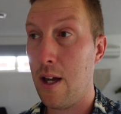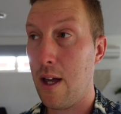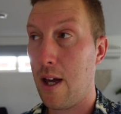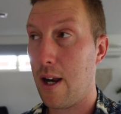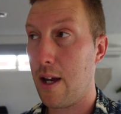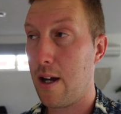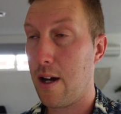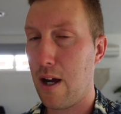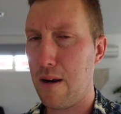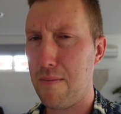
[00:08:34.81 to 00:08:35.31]

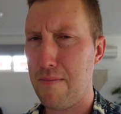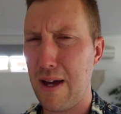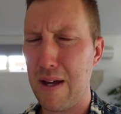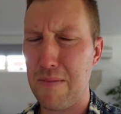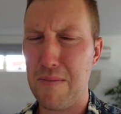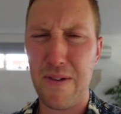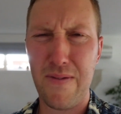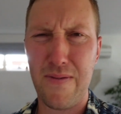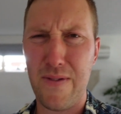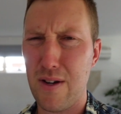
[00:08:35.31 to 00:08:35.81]
and it kind of made
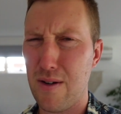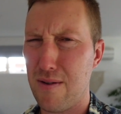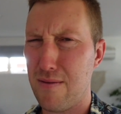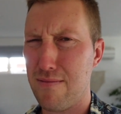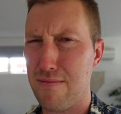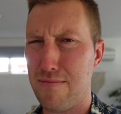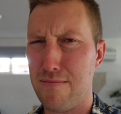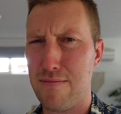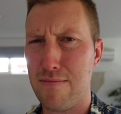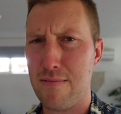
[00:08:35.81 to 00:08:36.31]
me feel
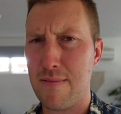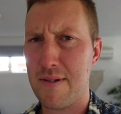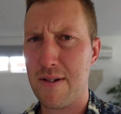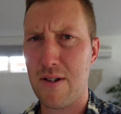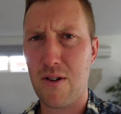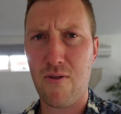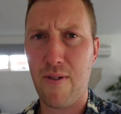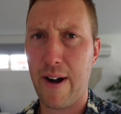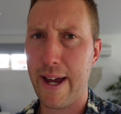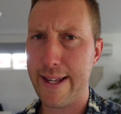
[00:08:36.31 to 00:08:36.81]

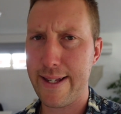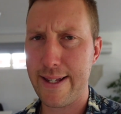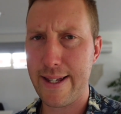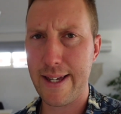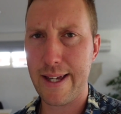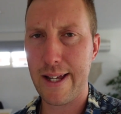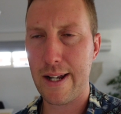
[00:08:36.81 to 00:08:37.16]
crazy